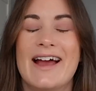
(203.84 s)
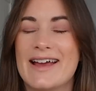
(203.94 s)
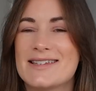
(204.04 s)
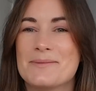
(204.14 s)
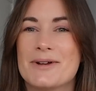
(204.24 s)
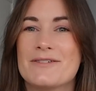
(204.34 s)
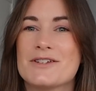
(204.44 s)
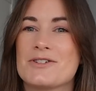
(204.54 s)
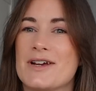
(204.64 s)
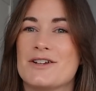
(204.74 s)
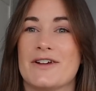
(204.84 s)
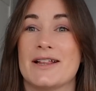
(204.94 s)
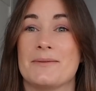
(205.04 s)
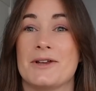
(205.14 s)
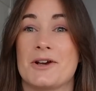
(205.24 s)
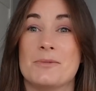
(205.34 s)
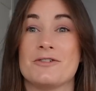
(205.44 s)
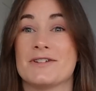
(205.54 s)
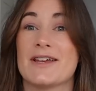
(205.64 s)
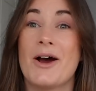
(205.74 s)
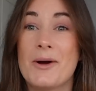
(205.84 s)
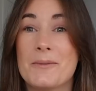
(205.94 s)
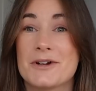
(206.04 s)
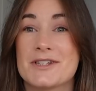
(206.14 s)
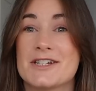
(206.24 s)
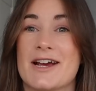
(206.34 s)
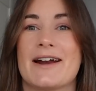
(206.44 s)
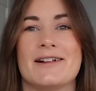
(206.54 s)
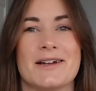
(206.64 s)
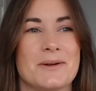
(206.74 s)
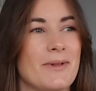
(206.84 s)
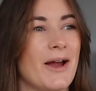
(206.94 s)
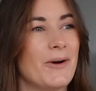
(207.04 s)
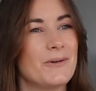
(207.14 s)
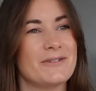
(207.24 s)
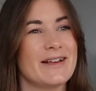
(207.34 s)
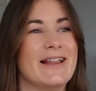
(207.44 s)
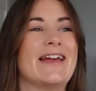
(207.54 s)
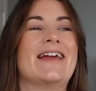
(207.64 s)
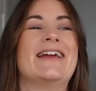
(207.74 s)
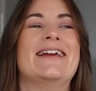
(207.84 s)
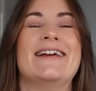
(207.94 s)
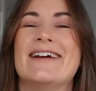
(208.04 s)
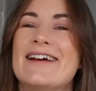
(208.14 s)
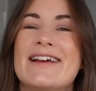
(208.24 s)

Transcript: It's a bit of a strange feeling when you come over and say, oh, I watched the channel, and I'm like, oh really?